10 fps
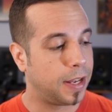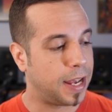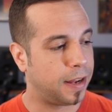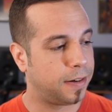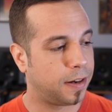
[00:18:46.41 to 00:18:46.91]

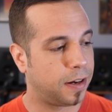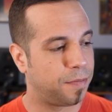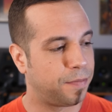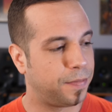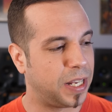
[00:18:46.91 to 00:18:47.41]
And
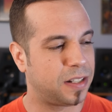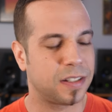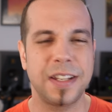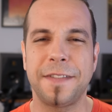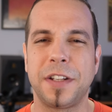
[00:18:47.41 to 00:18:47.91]
it
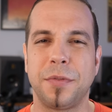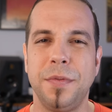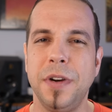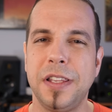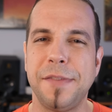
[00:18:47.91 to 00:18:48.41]
just left a
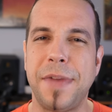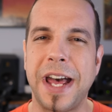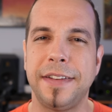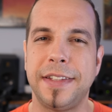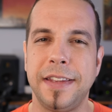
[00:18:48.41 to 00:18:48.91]
really bad